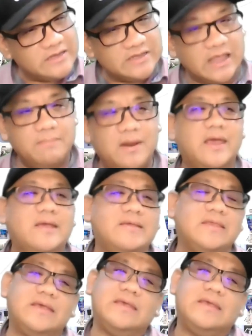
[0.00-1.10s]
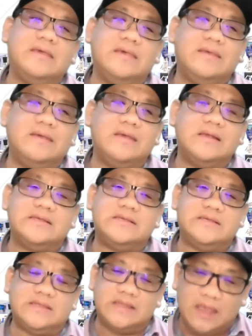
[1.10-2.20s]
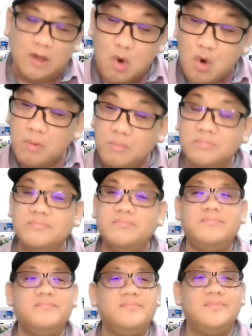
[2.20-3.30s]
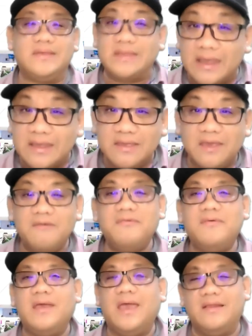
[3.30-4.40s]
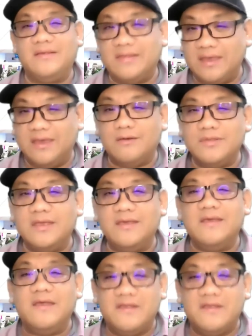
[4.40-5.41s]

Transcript: stay blessed, stay home, stay safe, and stay healthy.